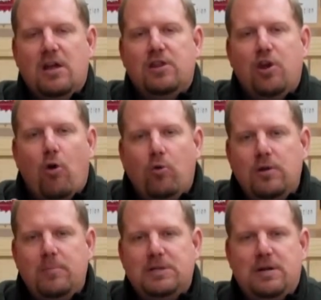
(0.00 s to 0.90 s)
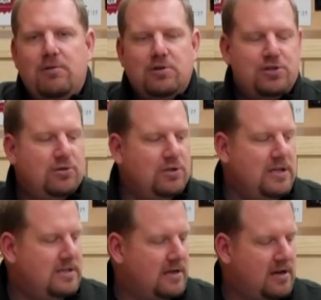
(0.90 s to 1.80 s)
The only materials you'll
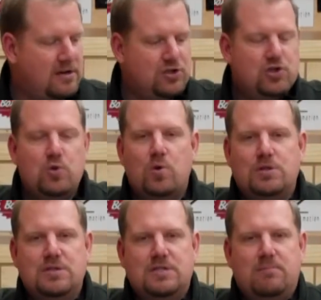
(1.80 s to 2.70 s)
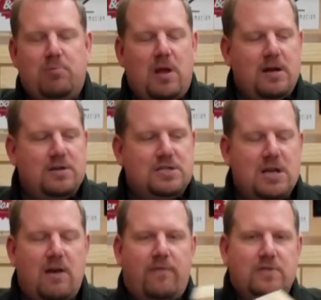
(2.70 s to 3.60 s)
need to source and supply
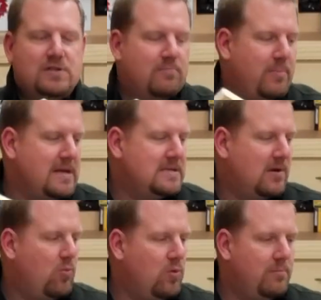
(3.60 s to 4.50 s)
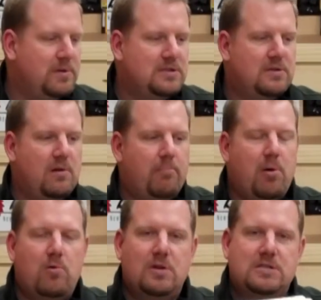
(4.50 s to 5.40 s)
yourself are some basic wood
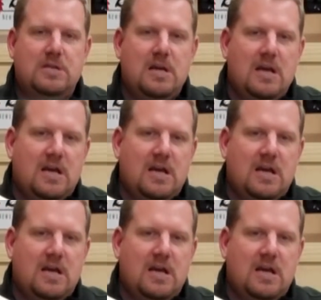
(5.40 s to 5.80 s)
components